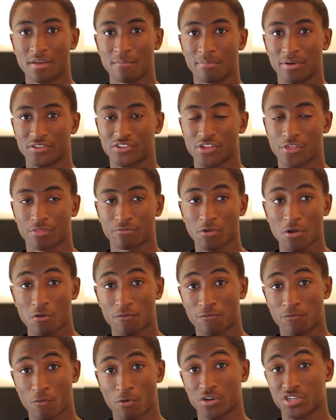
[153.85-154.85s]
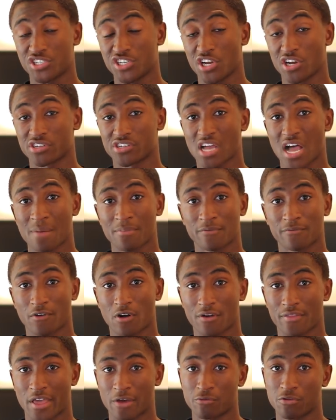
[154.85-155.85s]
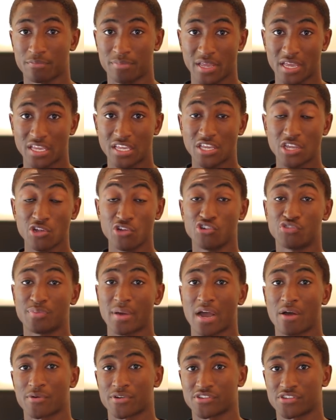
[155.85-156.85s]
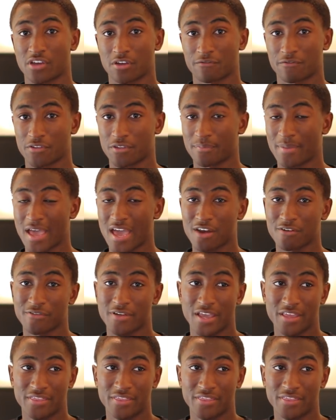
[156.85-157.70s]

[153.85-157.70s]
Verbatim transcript: but to throw 4G on top of all that would be a huge power suck for the battery,